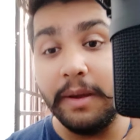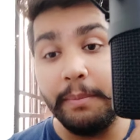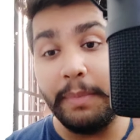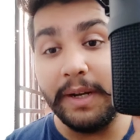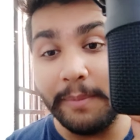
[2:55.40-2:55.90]

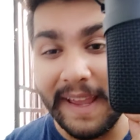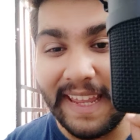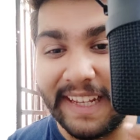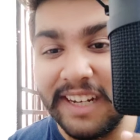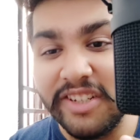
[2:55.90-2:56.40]
But my
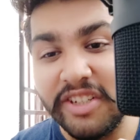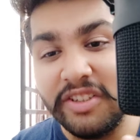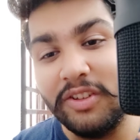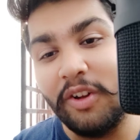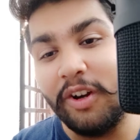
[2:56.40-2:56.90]
English is
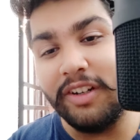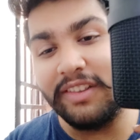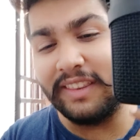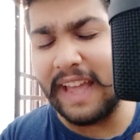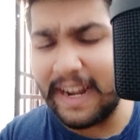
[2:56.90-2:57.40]

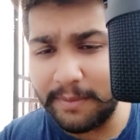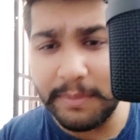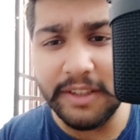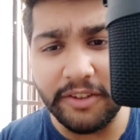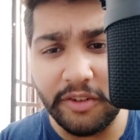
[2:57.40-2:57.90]
not that
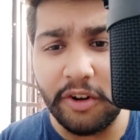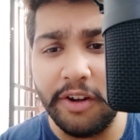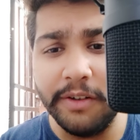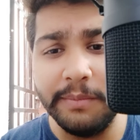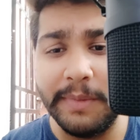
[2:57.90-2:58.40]
much
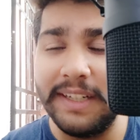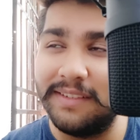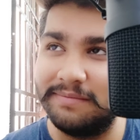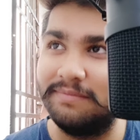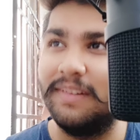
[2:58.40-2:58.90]
strong,
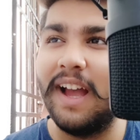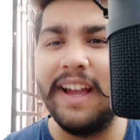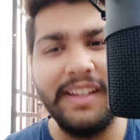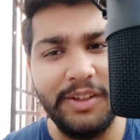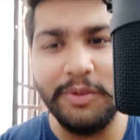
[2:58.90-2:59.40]
but
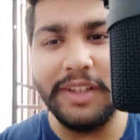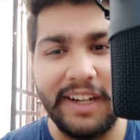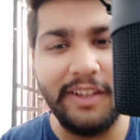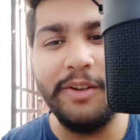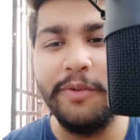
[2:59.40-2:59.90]
I know
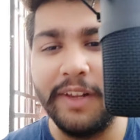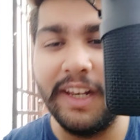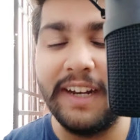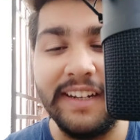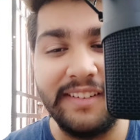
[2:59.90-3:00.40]
that you will
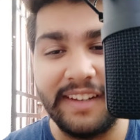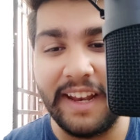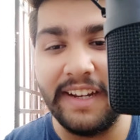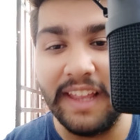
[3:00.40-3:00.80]
understand